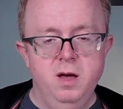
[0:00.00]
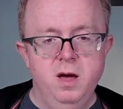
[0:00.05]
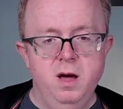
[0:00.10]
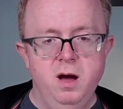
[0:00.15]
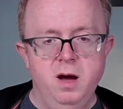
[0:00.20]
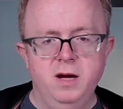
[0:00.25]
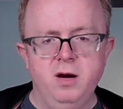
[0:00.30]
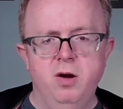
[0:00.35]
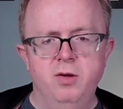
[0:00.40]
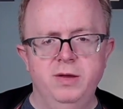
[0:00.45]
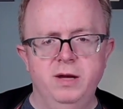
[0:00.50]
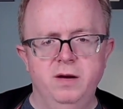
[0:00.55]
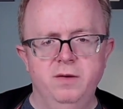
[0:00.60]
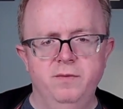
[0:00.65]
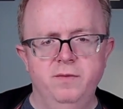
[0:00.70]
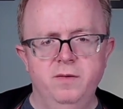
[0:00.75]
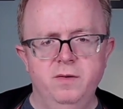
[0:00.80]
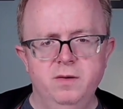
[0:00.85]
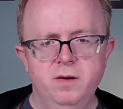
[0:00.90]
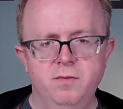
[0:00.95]
I can't think of
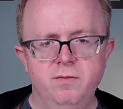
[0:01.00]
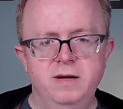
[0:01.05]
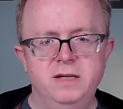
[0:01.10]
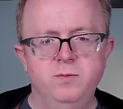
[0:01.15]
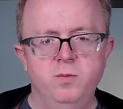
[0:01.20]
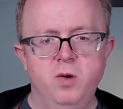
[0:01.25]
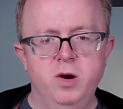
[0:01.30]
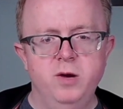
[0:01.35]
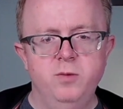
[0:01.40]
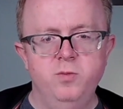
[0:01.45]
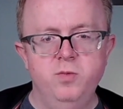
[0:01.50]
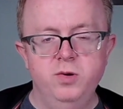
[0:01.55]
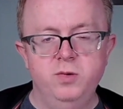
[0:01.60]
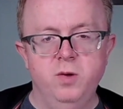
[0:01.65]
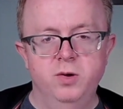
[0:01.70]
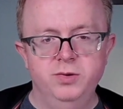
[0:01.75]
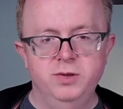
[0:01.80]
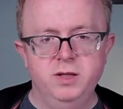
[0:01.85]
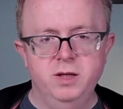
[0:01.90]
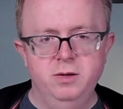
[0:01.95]
a reason why you would
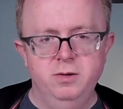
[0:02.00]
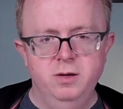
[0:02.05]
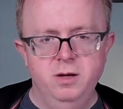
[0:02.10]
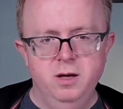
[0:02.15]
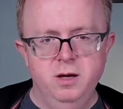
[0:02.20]
want to,